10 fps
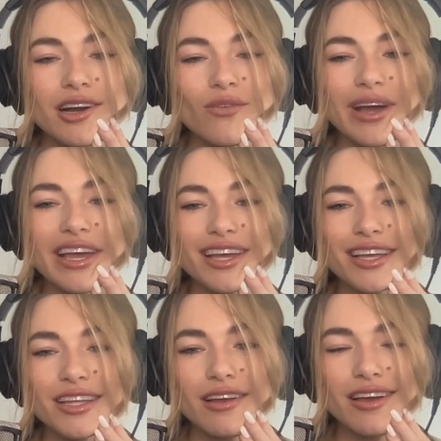
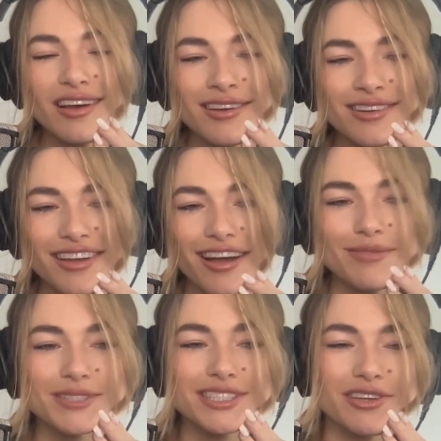wait.
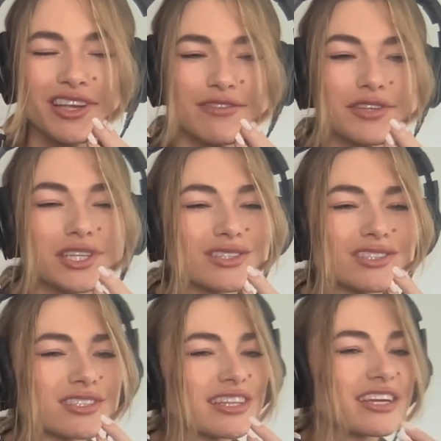I'm still
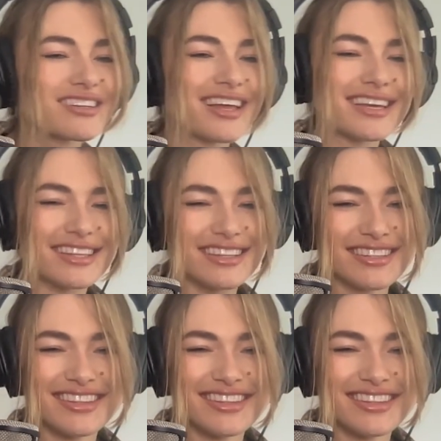confused. They're like